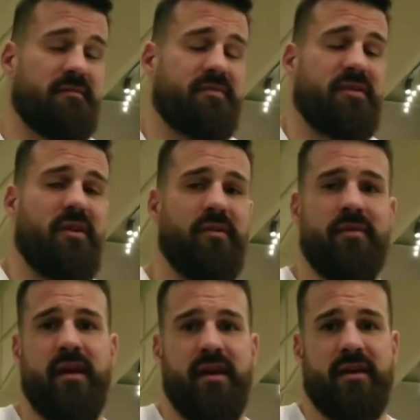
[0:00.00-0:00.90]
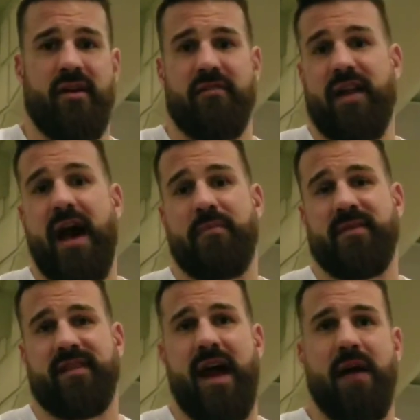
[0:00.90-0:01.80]
So, you know, if it happens,
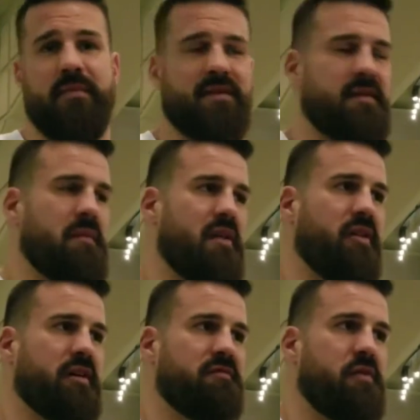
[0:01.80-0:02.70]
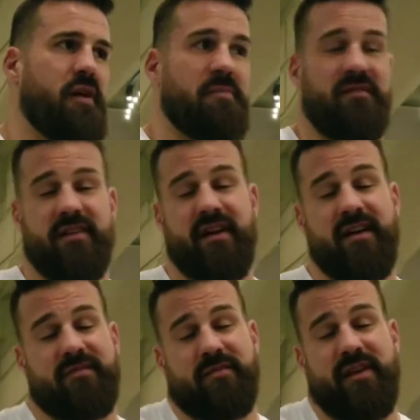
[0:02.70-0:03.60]
it happens. I'm not looking for it, but if it
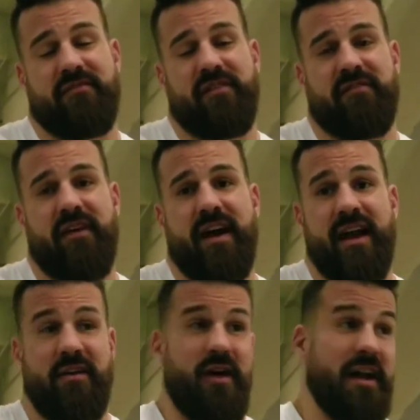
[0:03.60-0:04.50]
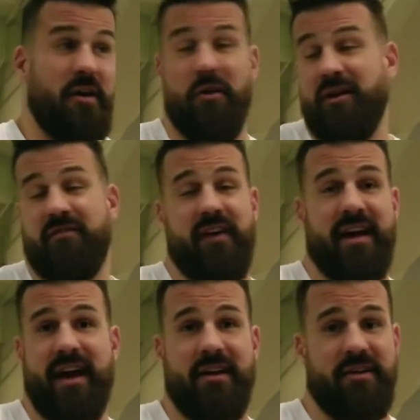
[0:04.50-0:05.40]
does, we'll definitely fight. I know he'll fight.
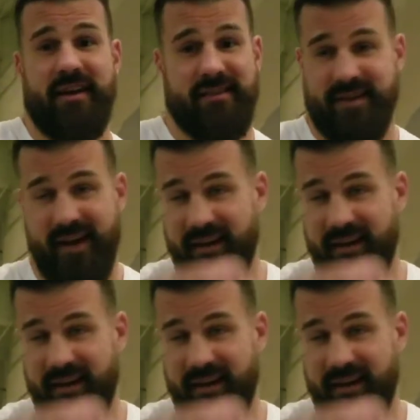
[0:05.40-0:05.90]
I know he doesn't care.